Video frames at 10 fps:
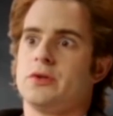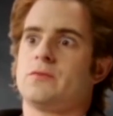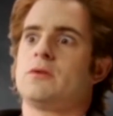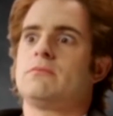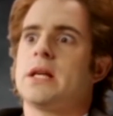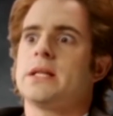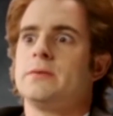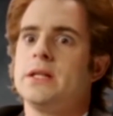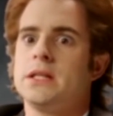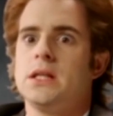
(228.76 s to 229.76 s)
but you're Ron bloody
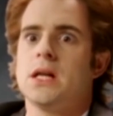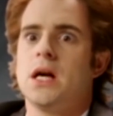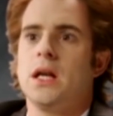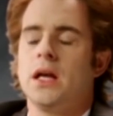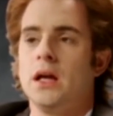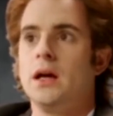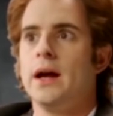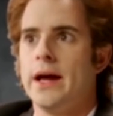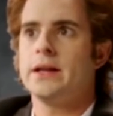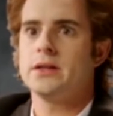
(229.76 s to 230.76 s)
Weasley, darling.
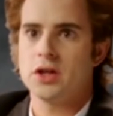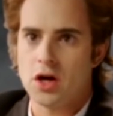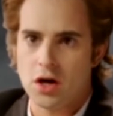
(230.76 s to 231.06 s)
End